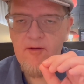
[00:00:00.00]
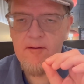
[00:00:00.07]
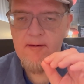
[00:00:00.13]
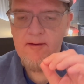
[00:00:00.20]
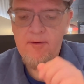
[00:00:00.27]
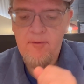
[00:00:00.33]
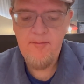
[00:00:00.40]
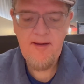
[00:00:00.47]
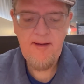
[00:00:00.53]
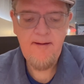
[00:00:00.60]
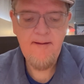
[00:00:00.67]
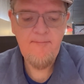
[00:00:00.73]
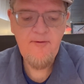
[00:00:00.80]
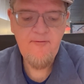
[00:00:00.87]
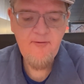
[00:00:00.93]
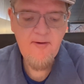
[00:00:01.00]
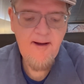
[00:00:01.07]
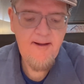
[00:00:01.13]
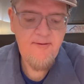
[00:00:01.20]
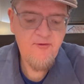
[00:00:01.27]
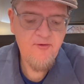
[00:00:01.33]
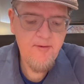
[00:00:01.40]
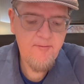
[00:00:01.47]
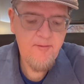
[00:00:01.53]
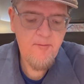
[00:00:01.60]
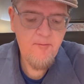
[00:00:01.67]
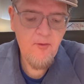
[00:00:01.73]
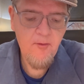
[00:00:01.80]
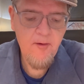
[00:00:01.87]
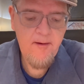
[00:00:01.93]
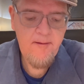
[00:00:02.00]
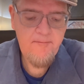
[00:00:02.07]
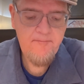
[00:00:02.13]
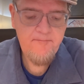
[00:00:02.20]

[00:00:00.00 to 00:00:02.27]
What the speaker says: a little bit of the fried shrimp tempura.